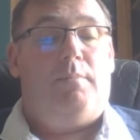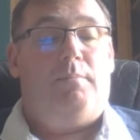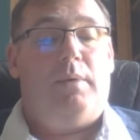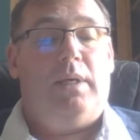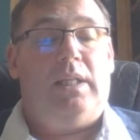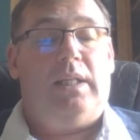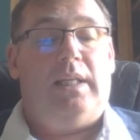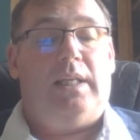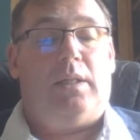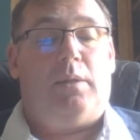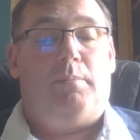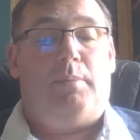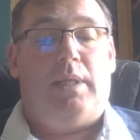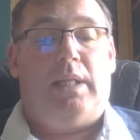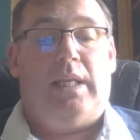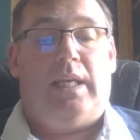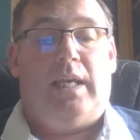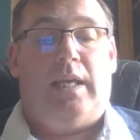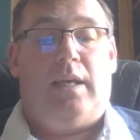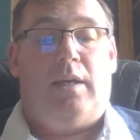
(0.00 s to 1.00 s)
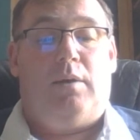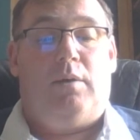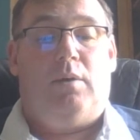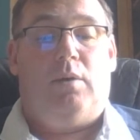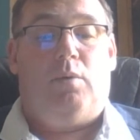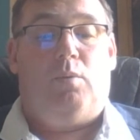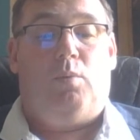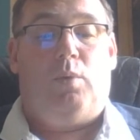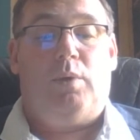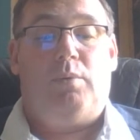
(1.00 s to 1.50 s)
Me and little Billy here,
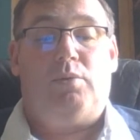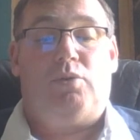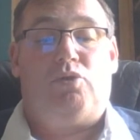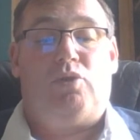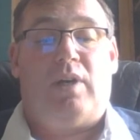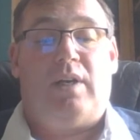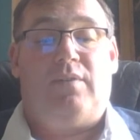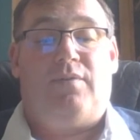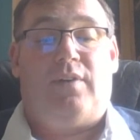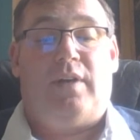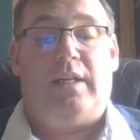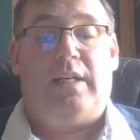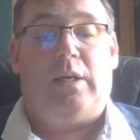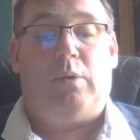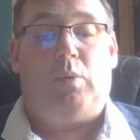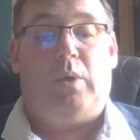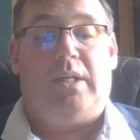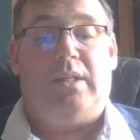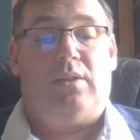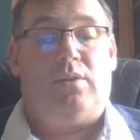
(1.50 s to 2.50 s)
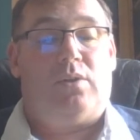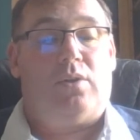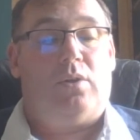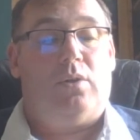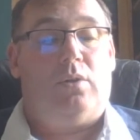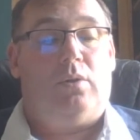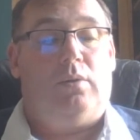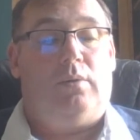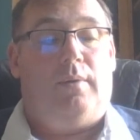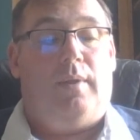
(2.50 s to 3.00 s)
we was trying to find our way to
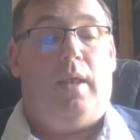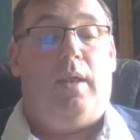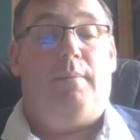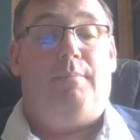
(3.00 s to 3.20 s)
school.